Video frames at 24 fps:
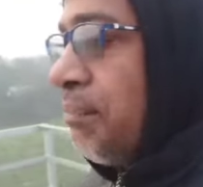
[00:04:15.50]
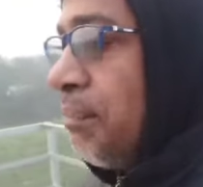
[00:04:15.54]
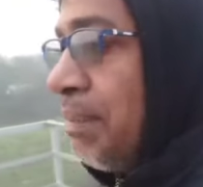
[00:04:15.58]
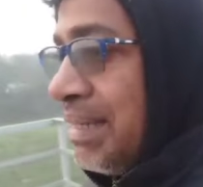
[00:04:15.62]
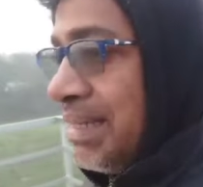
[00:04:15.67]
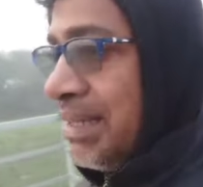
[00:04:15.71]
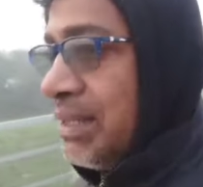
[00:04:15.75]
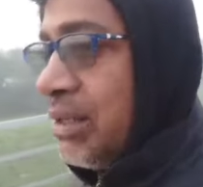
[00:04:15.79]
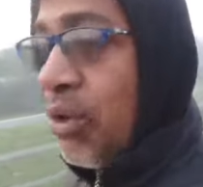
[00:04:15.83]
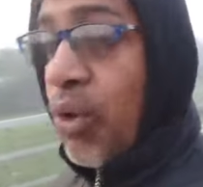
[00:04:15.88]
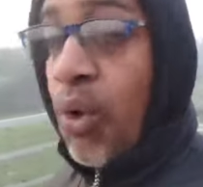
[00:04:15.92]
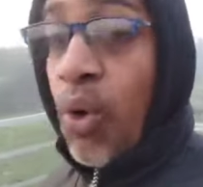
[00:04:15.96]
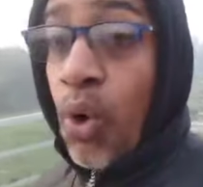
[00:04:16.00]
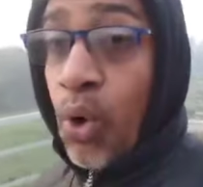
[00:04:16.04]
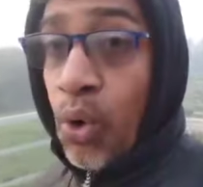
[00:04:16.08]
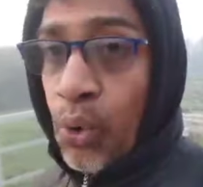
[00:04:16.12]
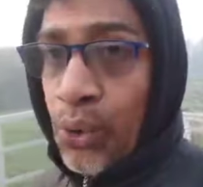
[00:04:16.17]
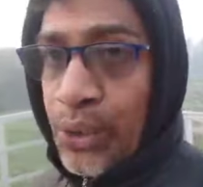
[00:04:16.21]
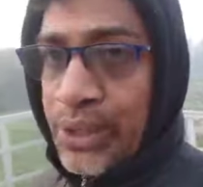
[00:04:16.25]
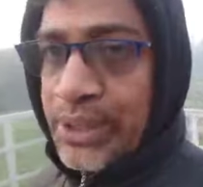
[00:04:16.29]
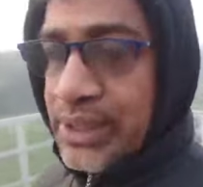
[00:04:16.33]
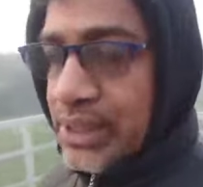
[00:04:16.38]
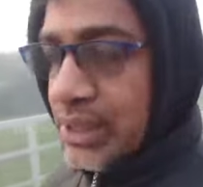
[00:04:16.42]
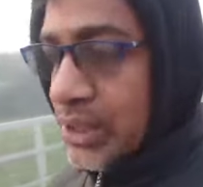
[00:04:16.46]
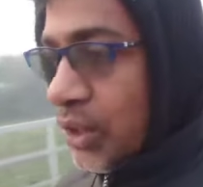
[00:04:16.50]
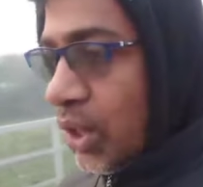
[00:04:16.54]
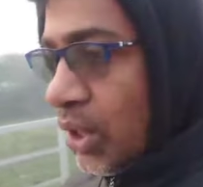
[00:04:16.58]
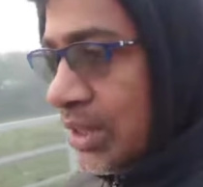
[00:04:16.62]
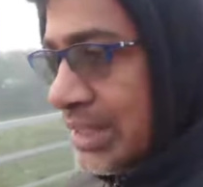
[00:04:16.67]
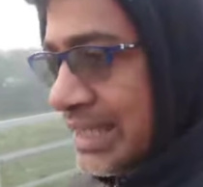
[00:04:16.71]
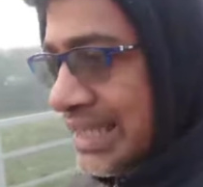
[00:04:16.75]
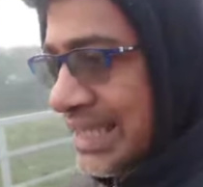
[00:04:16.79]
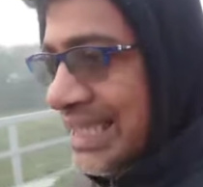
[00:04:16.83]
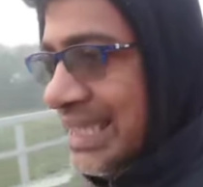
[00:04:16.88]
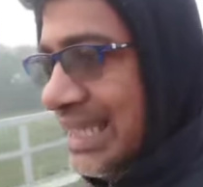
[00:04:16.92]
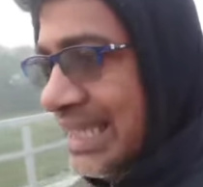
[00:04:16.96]
but always
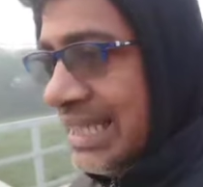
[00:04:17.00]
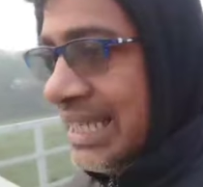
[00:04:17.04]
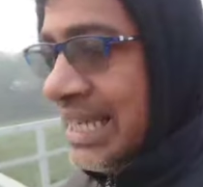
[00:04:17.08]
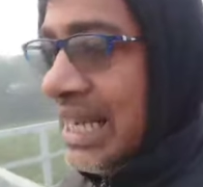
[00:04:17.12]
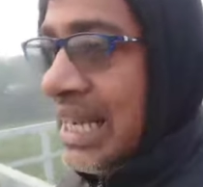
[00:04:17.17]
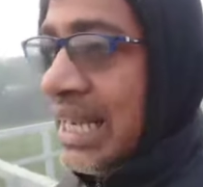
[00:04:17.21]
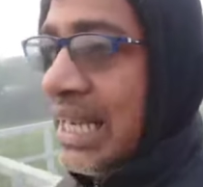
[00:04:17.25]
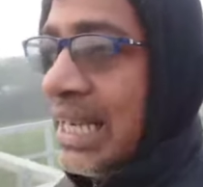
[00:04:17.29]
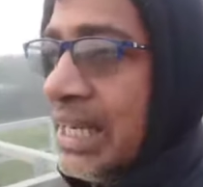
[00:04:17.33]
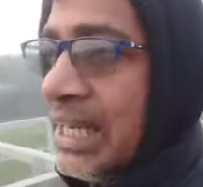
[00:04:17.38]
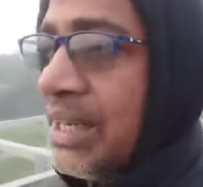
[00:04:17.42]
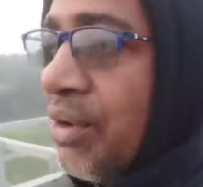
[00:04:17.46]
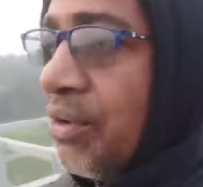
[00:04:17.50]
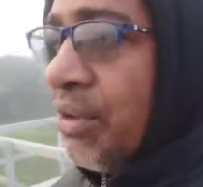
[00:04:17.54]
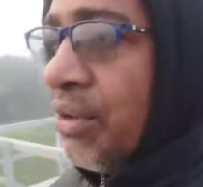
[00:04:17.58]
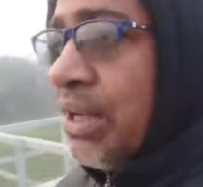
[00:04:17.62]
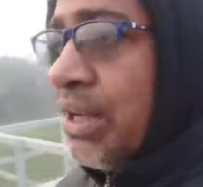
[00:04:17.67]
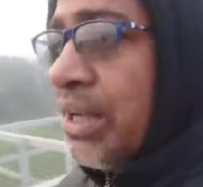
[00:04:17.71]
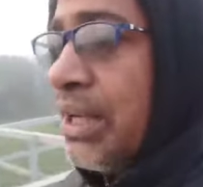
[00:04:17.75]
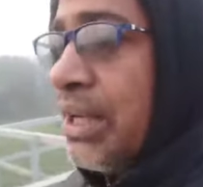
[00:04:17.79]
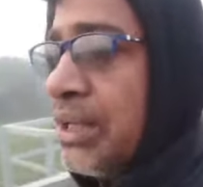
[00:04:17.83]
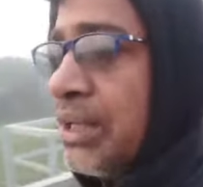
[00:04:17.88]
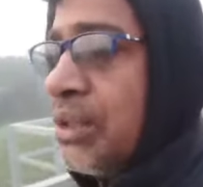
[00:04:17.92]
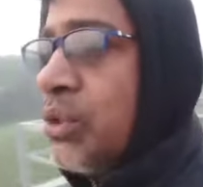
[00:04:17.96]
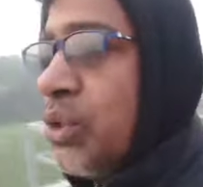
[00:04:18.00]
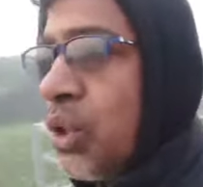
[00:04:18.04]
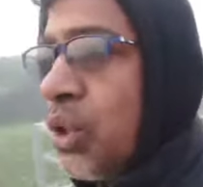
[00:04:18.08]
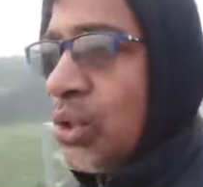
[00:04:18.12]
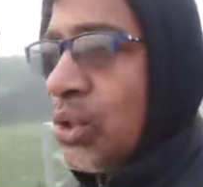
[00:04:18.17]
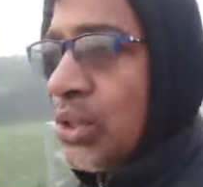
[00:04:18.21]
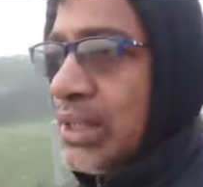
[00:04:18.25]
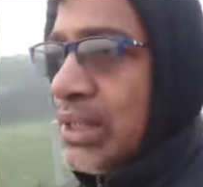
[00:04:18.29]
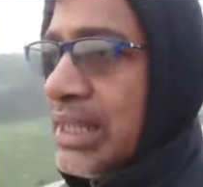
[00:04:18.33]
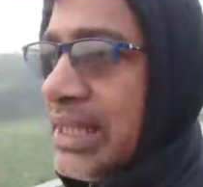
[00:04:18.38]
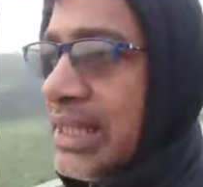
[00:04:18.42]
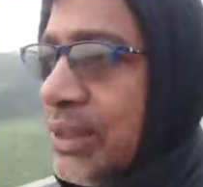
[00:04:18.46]
not he. You
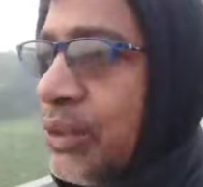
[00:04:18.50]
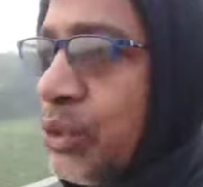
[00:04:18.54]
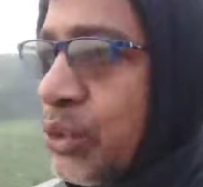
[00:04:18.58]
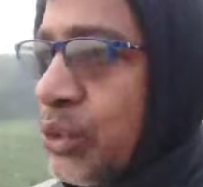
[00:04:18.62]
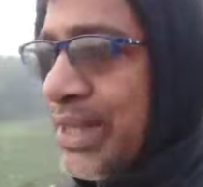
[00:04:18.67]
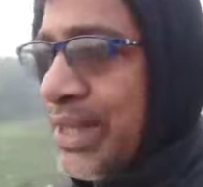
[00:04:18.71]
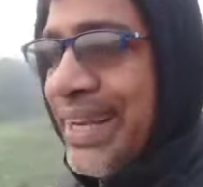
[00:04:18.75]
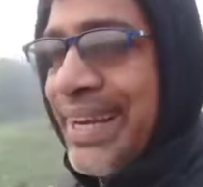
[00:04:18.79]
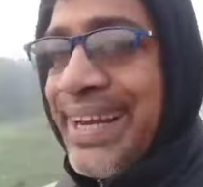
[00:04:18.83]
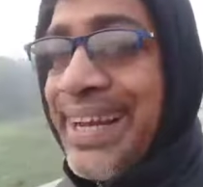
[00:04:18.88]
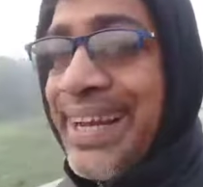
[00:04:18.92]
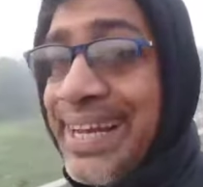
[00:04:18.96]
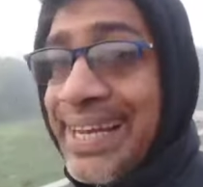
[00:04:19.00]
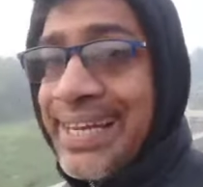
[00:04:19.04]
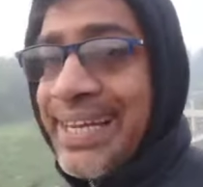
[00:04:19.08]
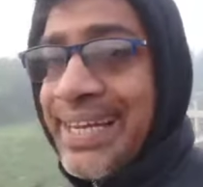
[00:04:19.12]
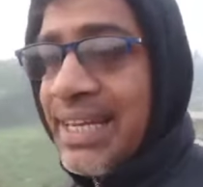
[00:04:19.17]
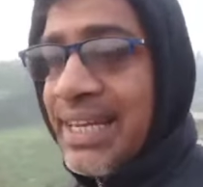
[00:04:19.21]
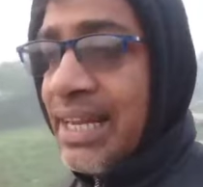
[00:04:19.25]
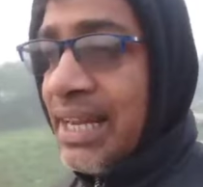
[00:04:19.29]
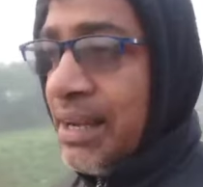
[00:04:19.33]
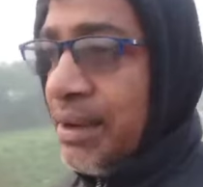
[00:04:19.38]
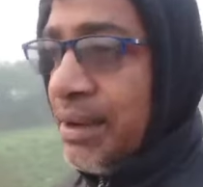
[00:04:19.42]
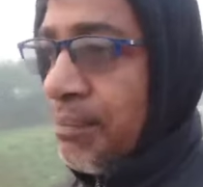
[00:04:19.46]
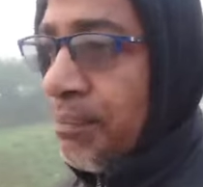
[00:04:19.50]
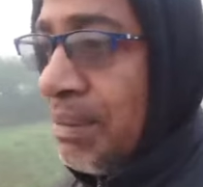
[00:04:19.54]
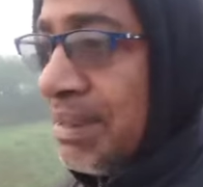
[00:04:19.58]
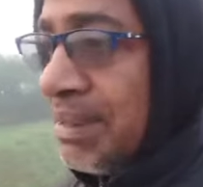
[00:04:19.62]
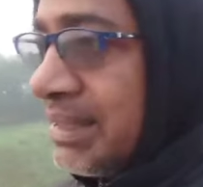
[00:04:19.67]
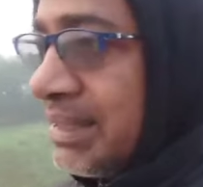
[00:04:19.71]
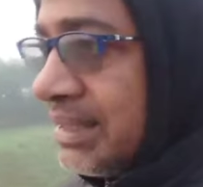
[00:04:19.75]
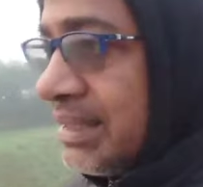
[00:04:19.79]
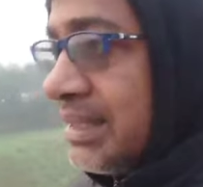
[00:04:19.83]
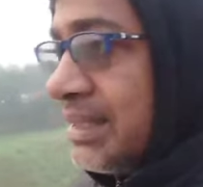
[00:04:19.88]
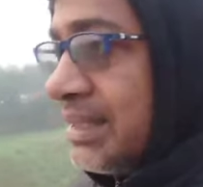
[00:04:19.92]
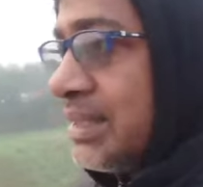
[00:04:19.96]
don't use their he,
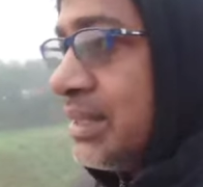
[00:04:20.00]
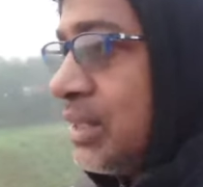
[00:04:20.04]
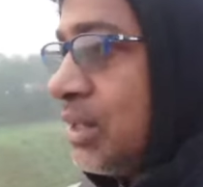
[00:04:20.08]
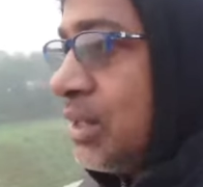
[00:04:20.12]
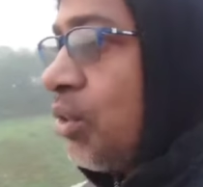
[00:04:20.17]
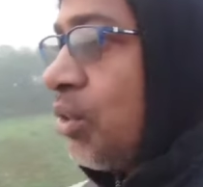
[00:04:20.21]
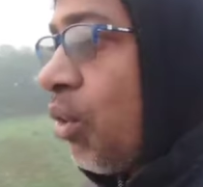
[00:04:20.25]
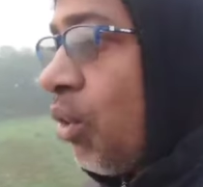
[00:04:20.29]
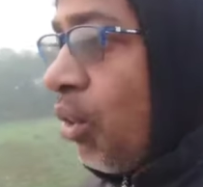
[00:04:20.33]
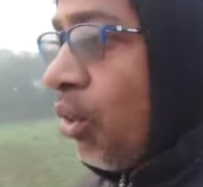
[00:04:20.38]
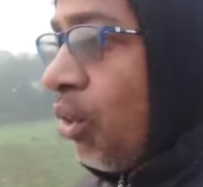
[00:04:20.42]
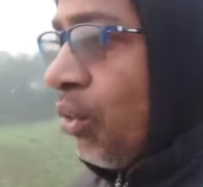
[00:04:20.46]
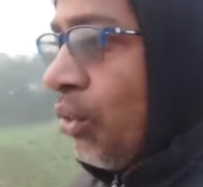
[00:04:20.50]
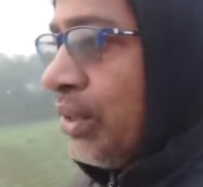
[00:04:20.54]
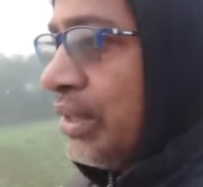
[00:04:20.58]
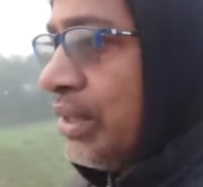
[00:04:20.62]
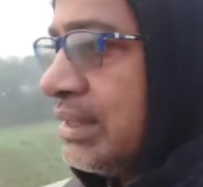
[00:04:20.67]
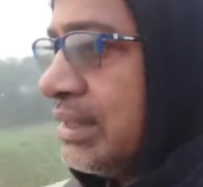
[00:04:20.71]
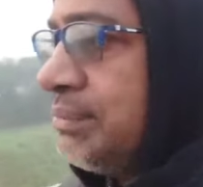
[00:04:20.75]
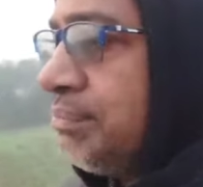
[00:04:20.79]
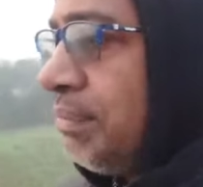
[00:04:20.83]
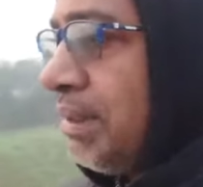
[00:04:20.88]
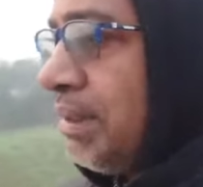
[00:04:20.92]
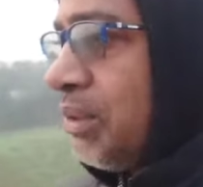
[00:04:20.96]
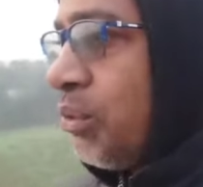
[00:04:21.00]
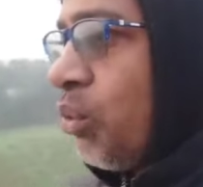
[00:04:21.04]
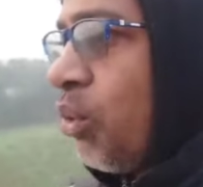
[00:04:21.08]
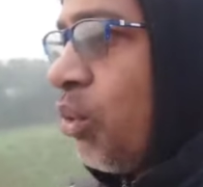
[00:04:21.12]
but always